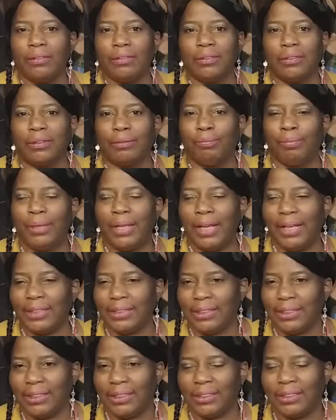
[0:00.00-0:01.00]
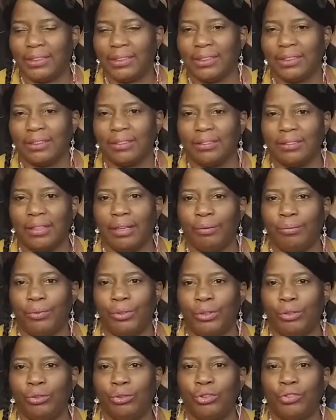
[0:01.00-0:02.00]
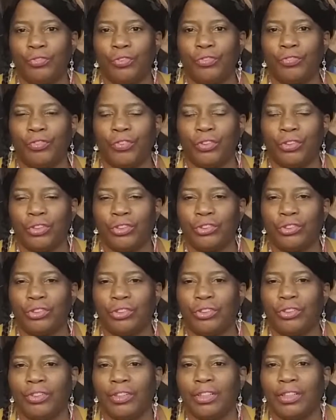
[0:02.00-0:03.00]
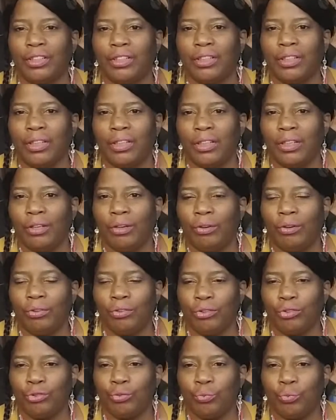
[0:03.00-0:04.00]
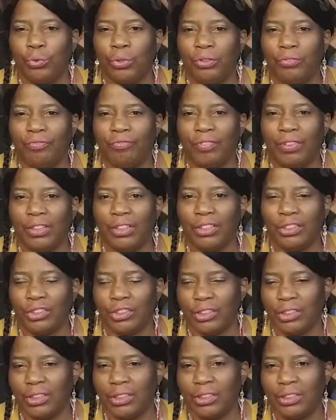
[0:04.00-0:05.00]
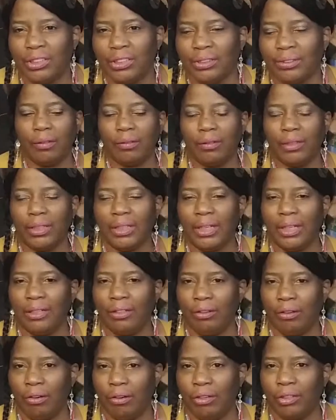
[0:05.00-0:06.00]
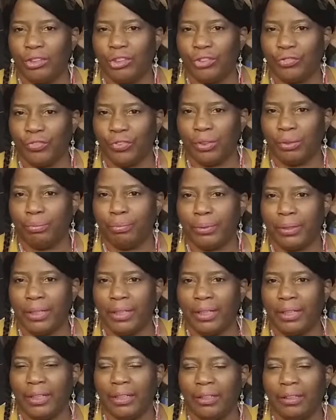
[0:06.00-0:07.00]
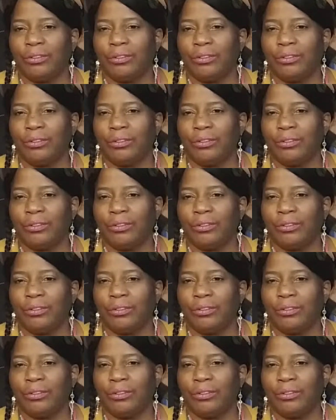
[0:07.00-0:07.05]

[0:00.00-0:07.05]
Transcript: the plastics that we use for furniture and all those wood finishes, they're kind of harsh for the planet.